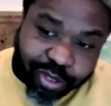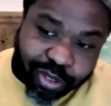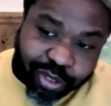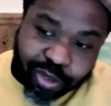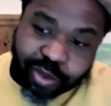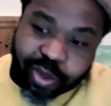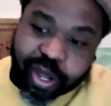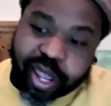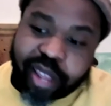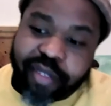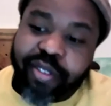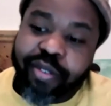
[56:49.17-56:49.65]
and you
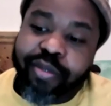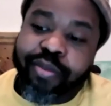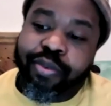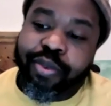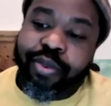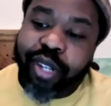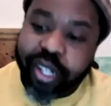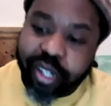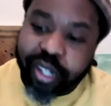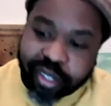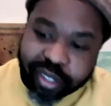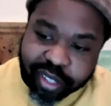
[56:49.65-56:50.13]
would have to
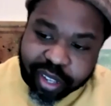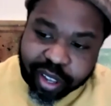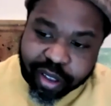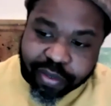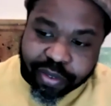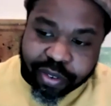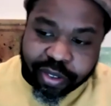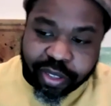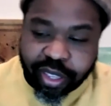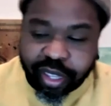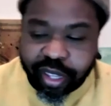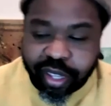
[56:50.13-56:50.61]

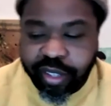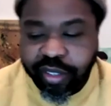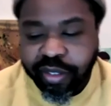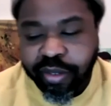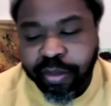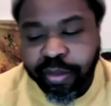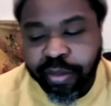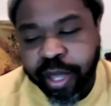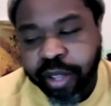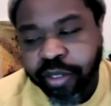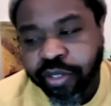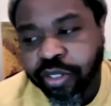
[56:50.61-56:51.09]
rediscover things
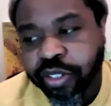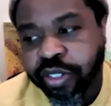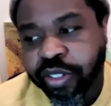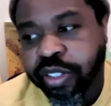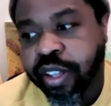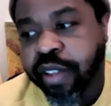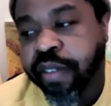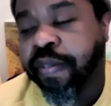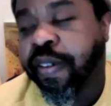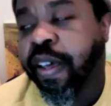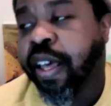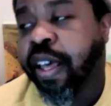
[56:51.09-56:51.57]
about yourself